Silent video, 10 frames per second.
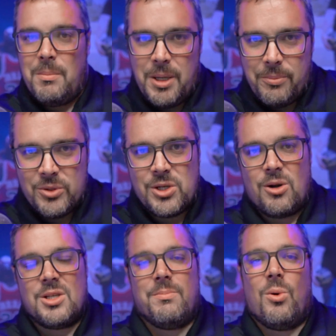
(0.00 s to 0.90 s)
people
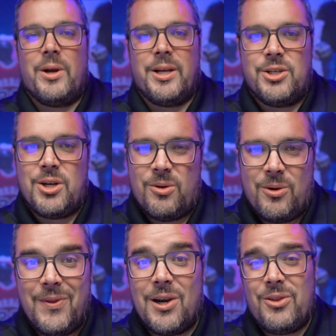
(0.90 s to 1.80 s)
start supporting each other.
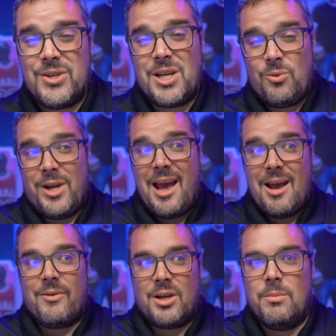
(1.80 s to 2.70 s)
And then all of a sudden we
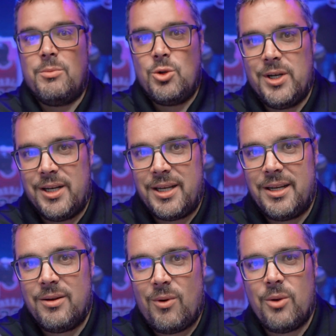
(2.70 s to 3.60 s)
have a community,
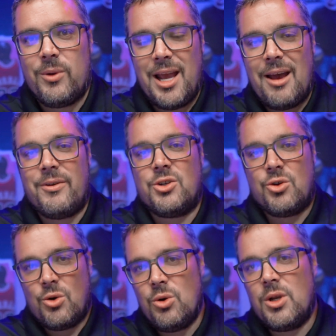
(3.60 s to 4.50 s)
right? We have a
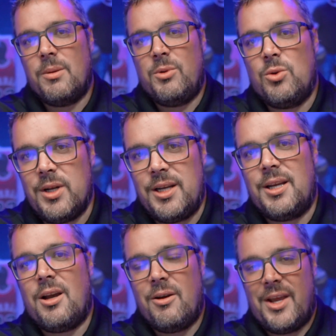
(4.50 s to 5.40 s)
true
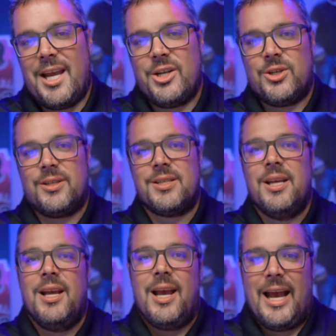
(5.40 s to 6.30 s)
community of agents
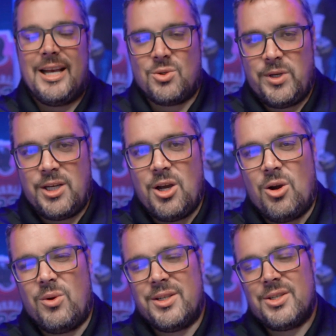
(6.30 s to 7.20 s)
as we
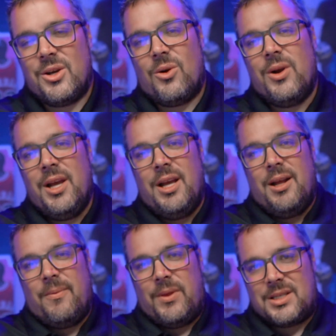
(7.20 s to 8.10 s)
go. And so
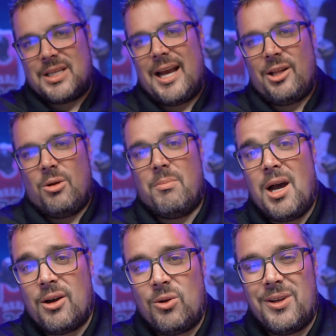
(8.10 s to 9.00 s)
the silo
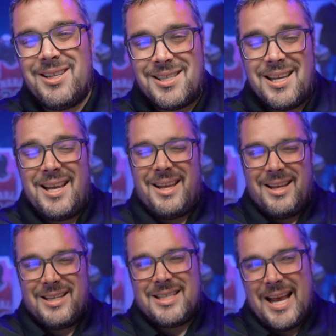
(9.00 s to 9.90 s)
model is
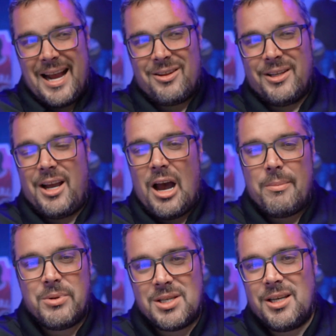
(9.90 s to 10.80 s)
exactly
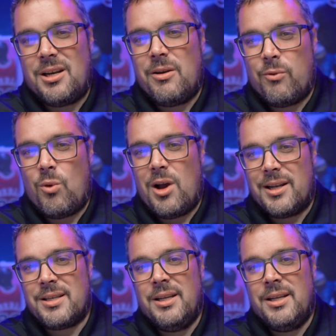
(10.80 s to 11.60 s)
opposite of what,